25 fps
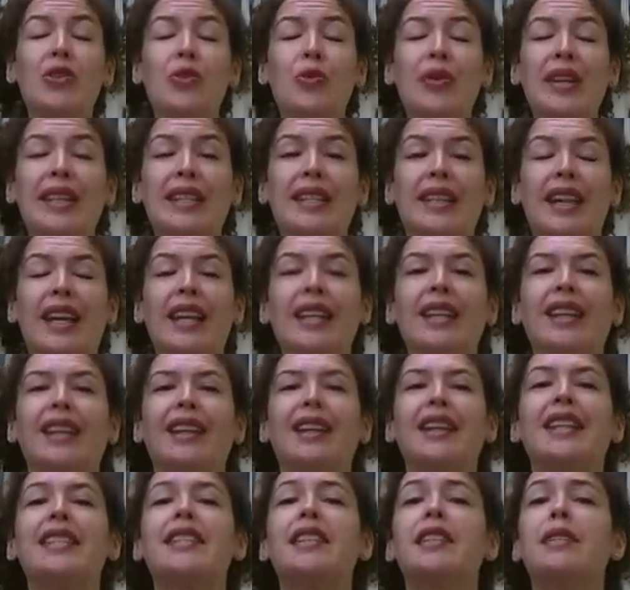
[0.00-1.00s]
Why Are You
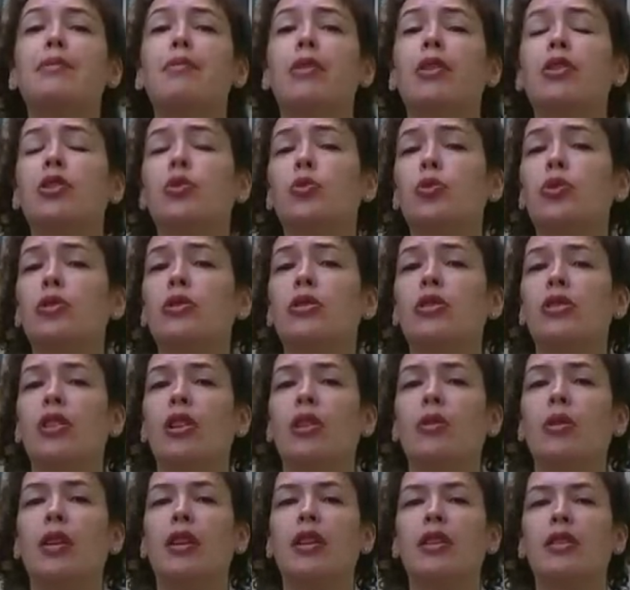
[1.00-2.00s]
Eating? This is module
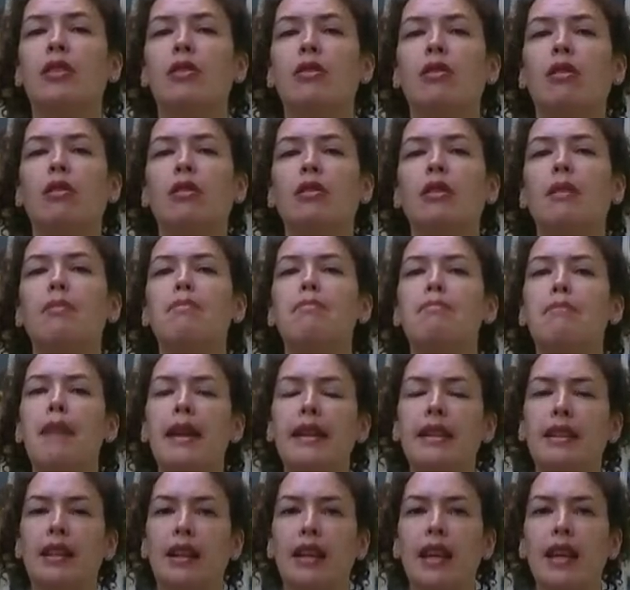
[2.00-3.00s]
2 and it's called
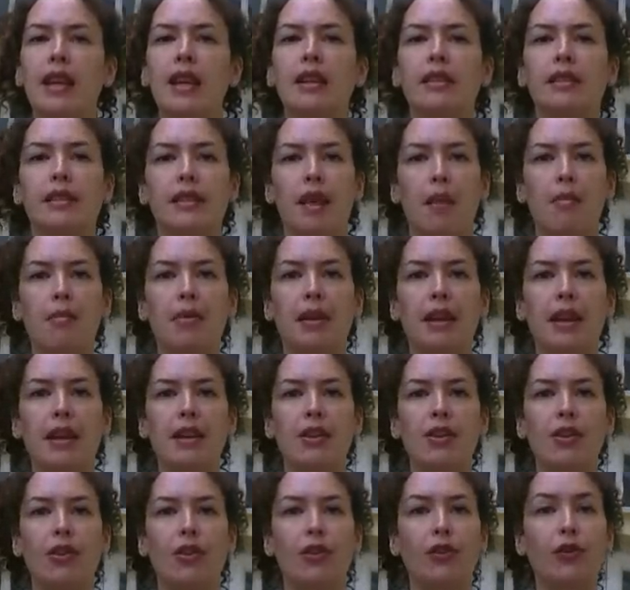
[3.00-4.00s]
Mentally
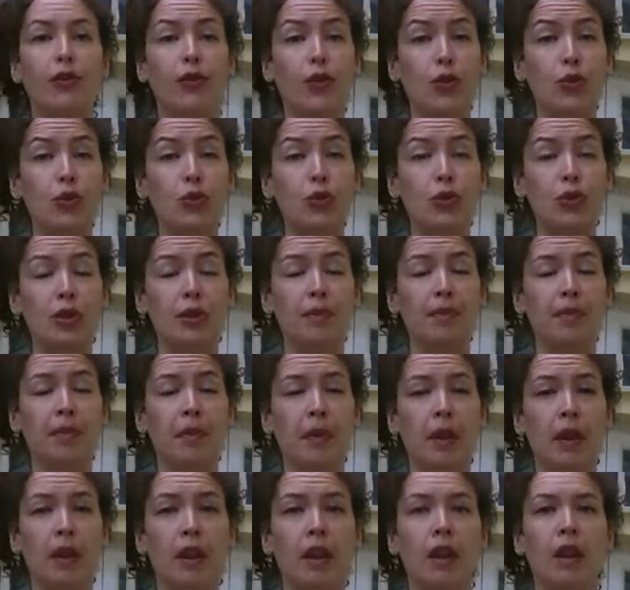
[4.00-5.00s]
Sampling Your Food.
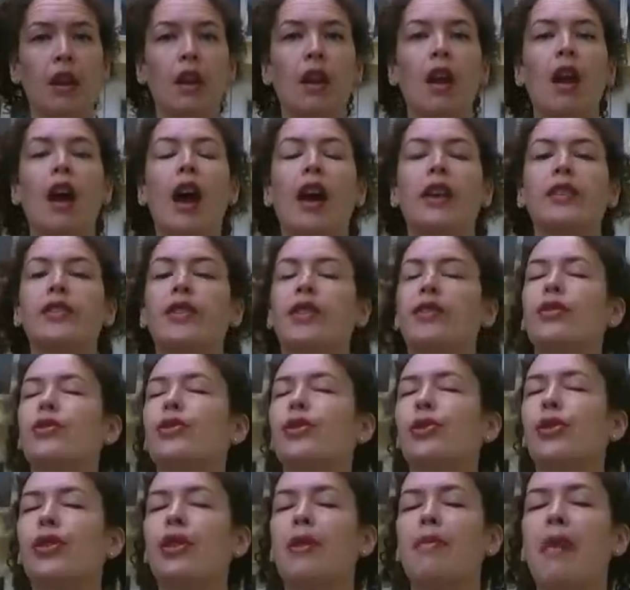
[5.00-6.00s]
And it's
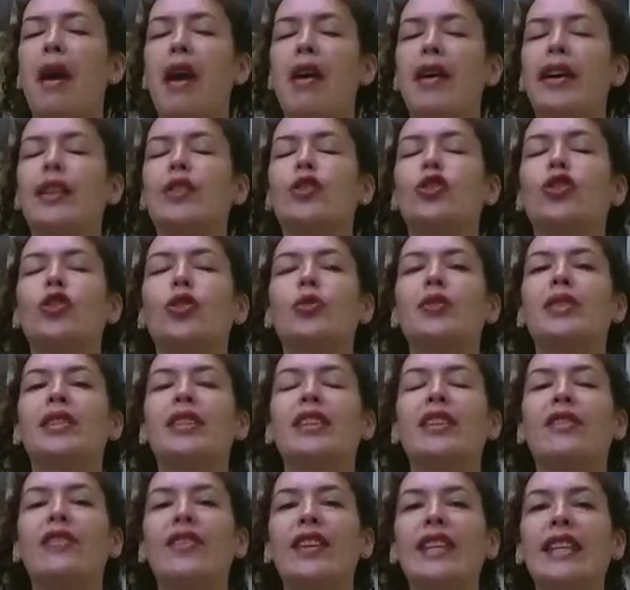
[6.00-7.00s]
going to talk about
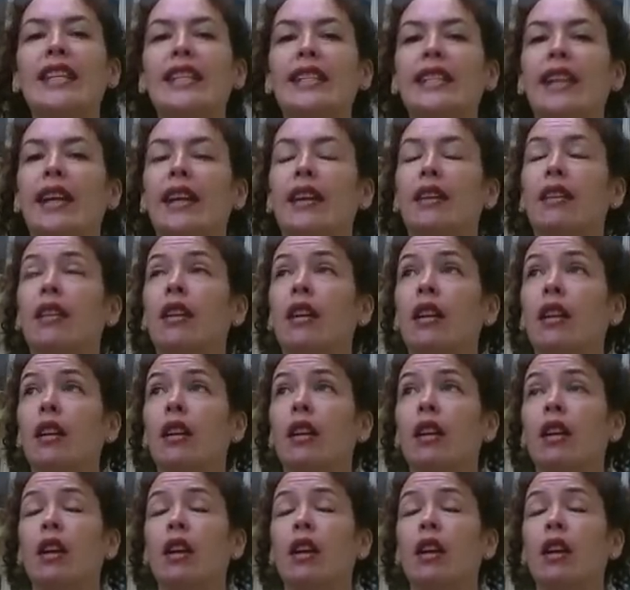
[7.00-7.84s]
intuitive eating.